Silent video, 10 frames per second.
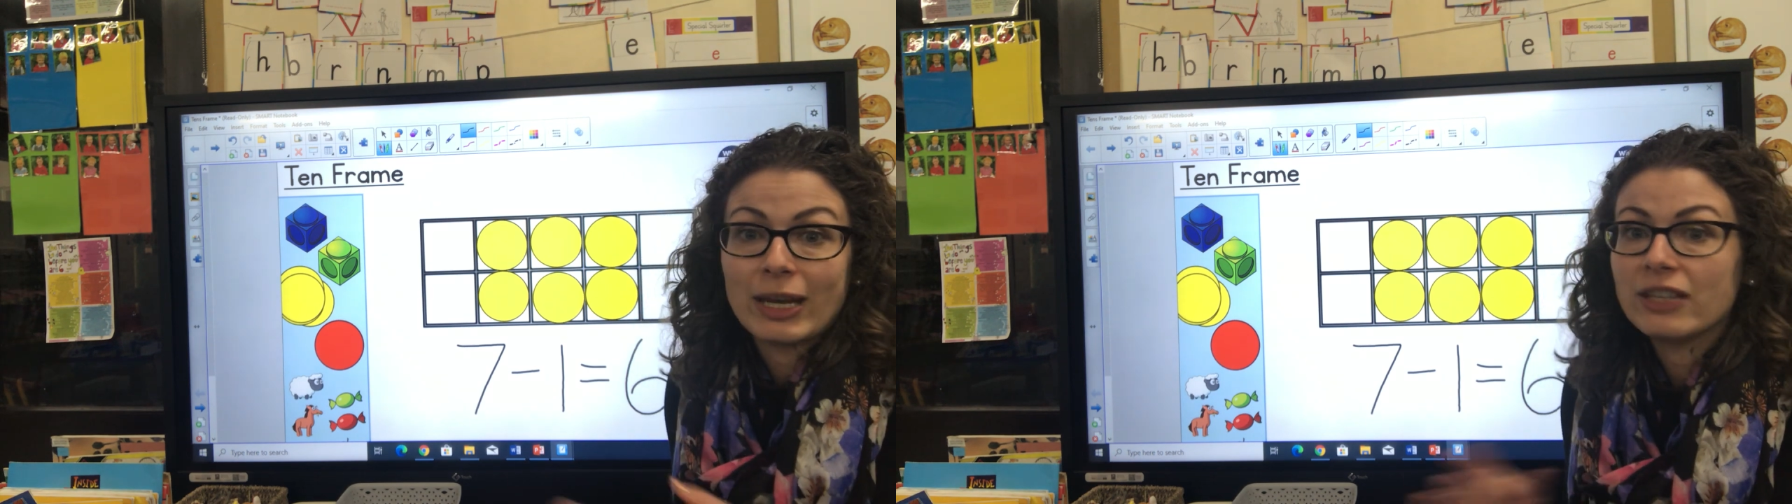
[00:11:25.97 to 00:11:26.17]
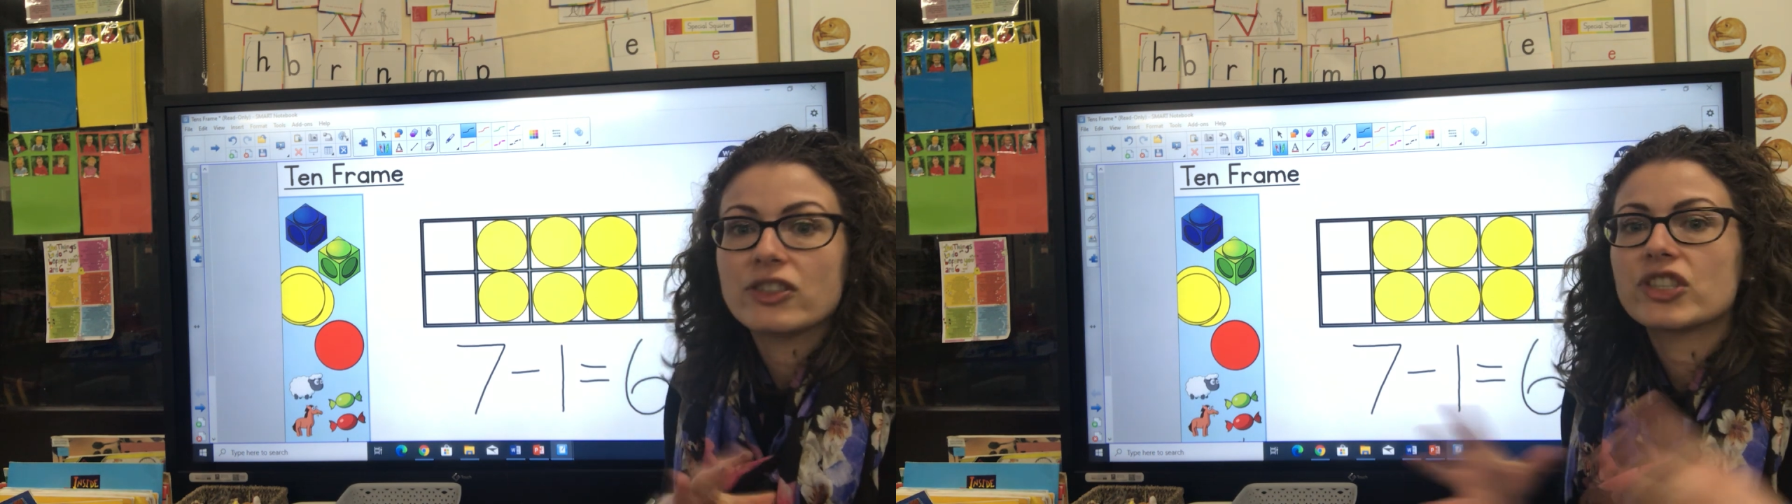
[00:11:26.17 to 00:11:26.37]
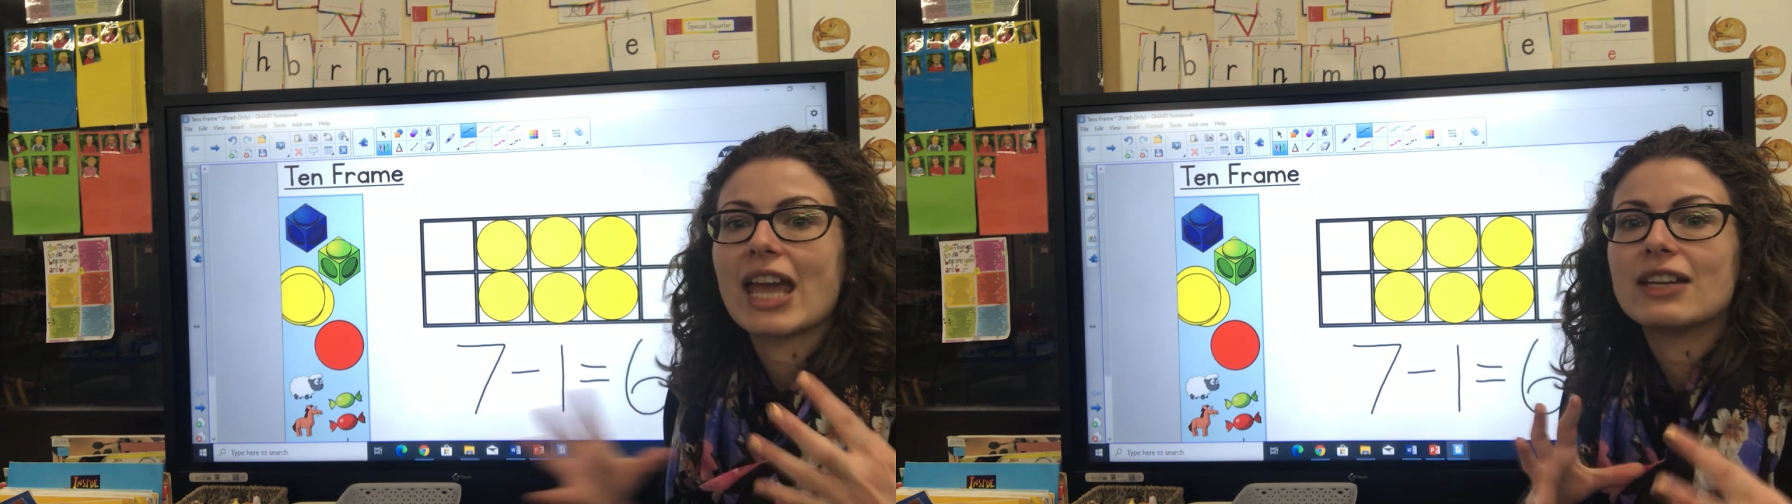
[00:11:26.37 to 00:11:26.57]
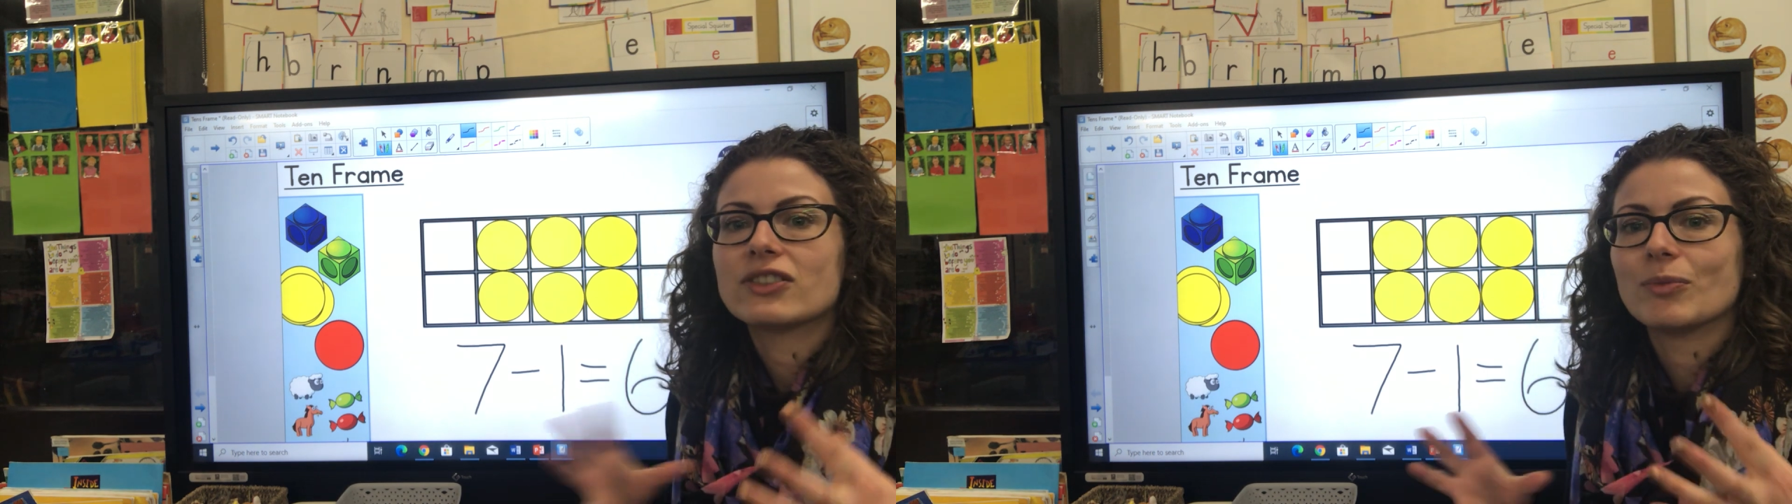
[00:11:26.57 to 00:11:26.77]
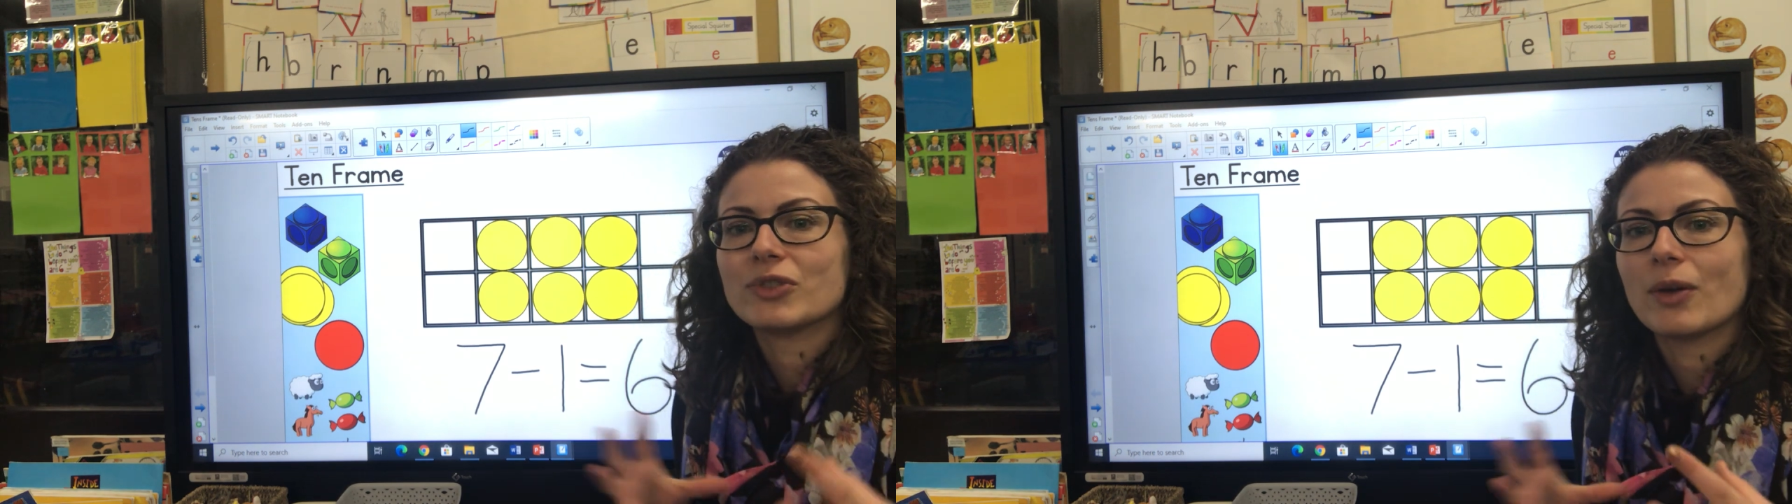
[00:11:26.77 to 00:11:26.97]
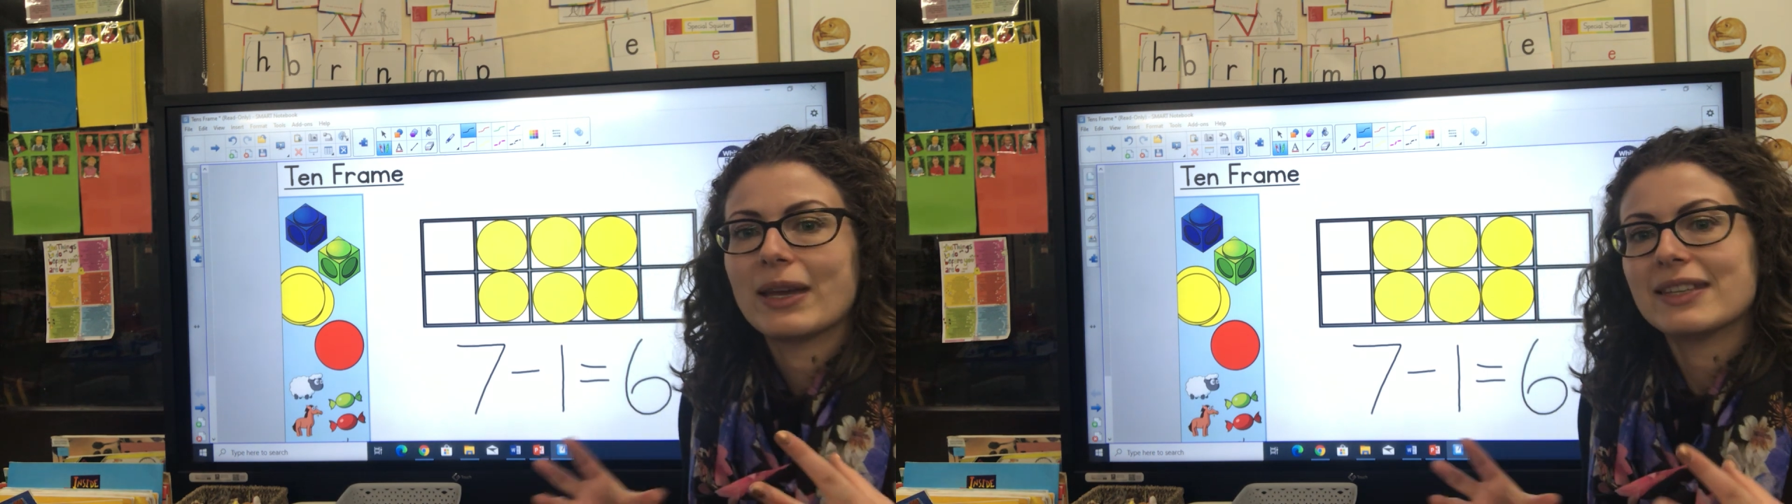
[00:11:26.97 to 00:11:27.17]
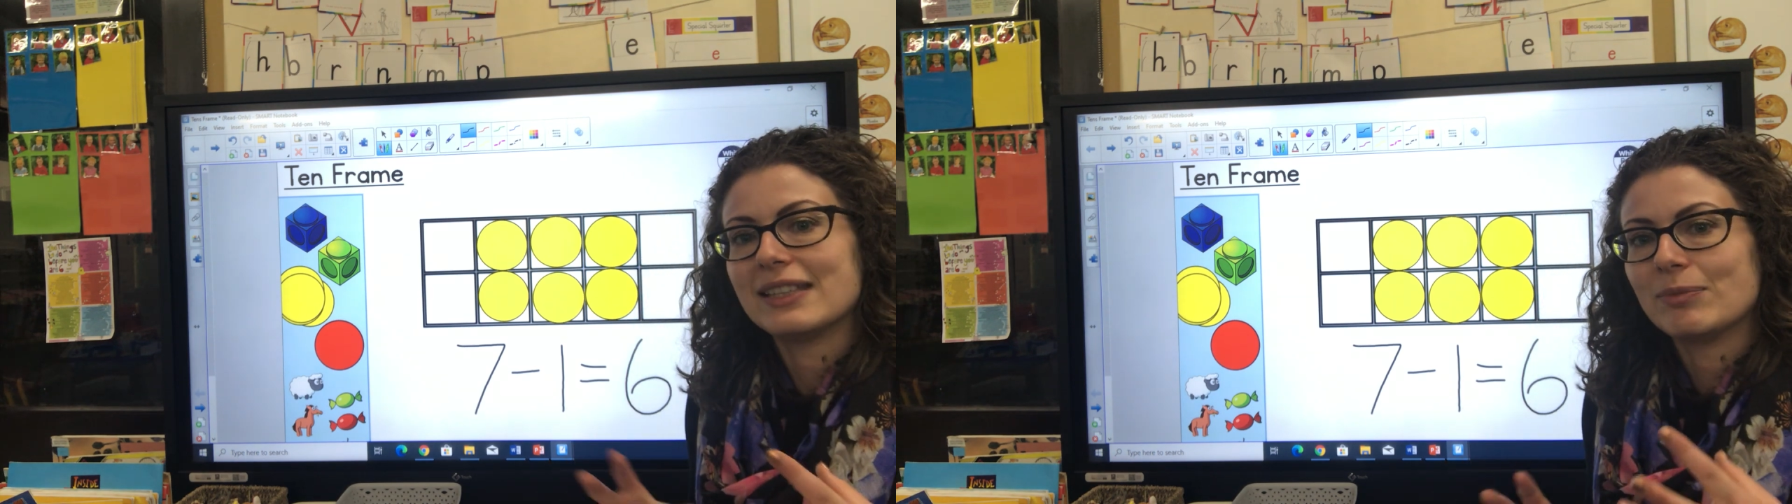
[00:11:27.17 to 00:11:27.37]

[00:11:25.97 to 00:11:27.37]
interchange them so easily